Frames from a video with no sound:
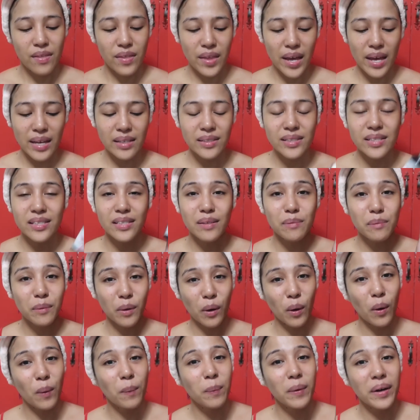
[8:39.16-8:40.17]
Then
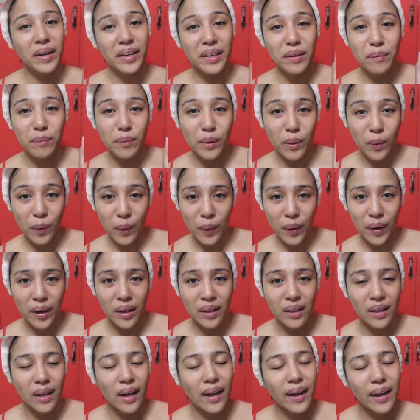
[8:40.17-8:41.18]
some copa iba
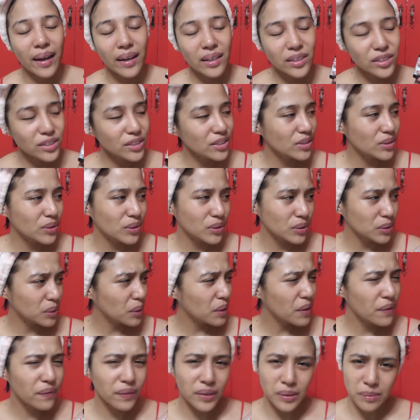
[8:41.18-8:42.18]
oil. I actually don't
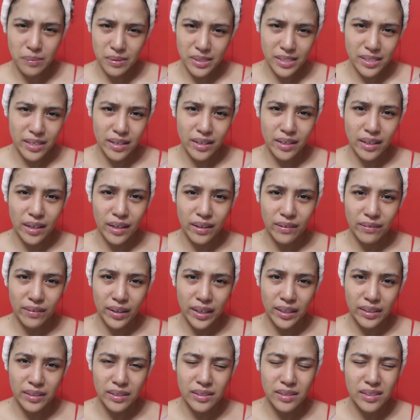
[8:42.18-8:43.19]
know if I'm saying it
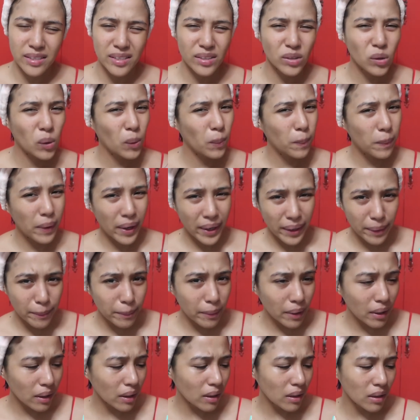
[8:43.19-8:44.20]
right. Is it copa
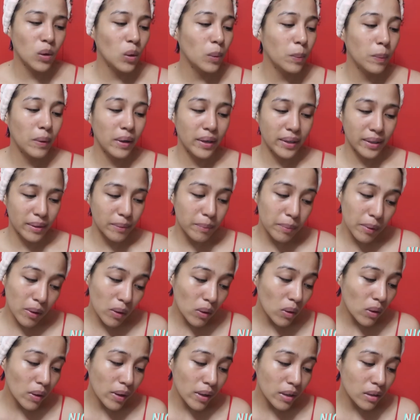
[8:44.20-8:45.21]
iba? Copa
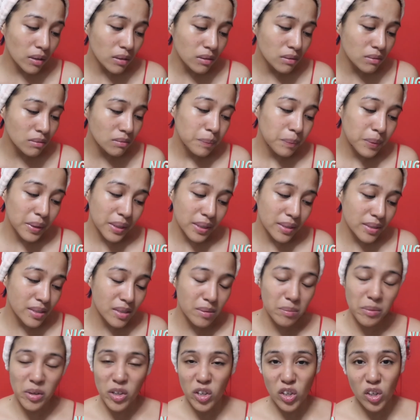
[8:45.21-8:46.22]
iba oil? But it's
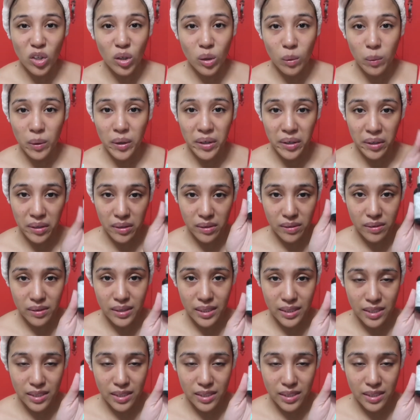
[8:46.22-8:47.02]
a miracle worker.